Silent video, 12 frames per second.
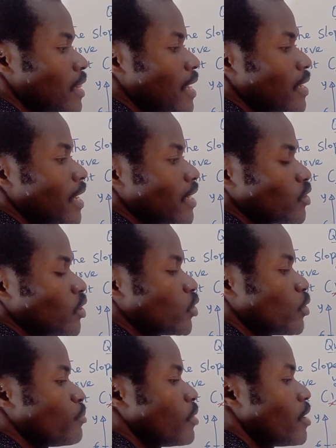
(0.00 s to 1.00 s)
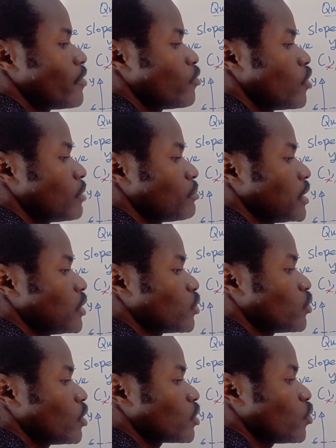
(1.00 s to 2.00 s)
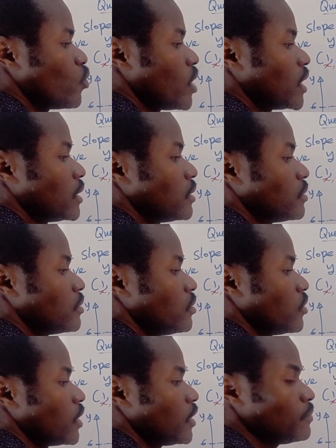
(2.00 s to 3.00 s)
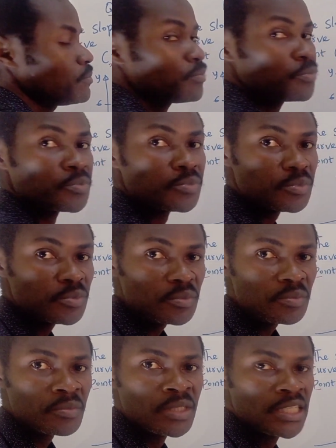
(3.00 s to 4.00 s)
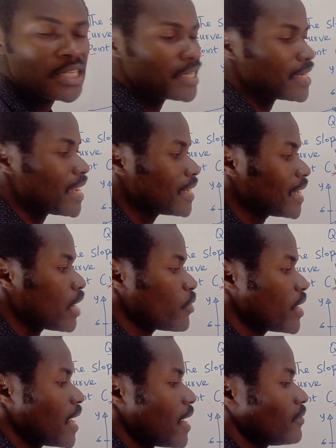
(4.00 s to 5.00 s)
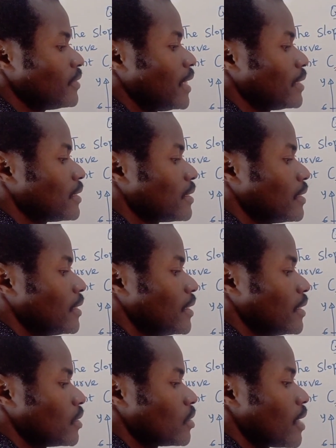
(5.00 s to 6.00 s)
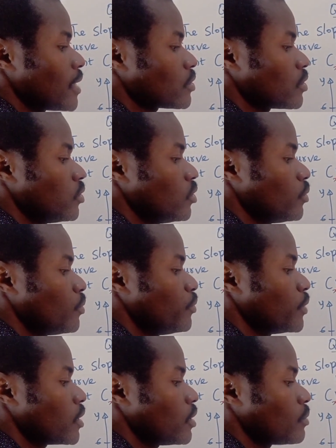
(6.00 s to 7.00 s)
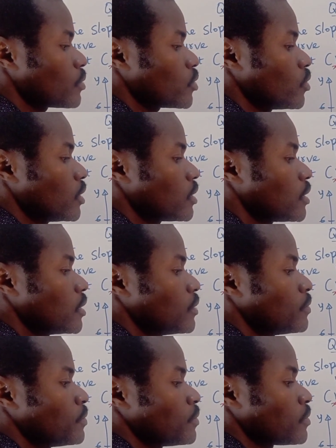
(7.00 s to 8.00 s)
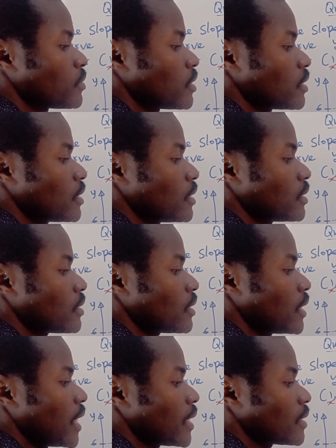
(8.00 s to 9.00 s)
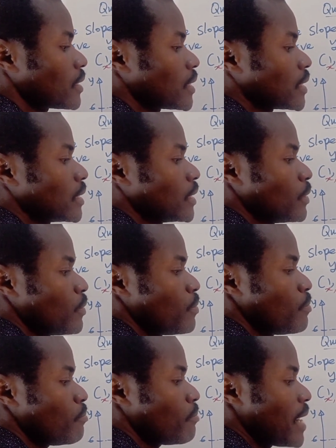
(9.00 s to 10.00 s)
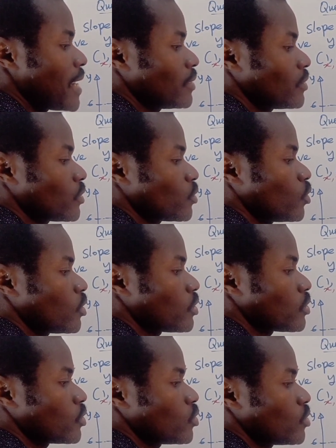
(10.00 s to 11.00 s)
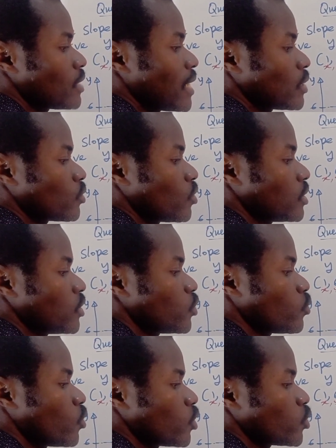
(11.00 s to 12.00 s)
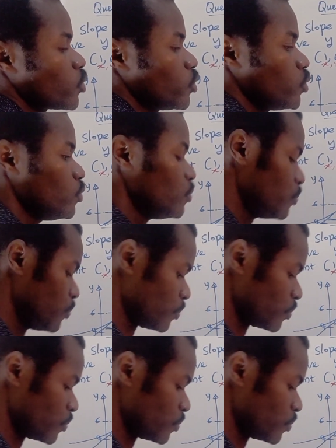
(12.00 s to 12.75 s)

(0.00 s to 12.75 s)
Now x raised to the power of 1 means what? 1. Okay. Now that we have that, our slope becomes what? 6x minus what? 2 times 1 is what? 2.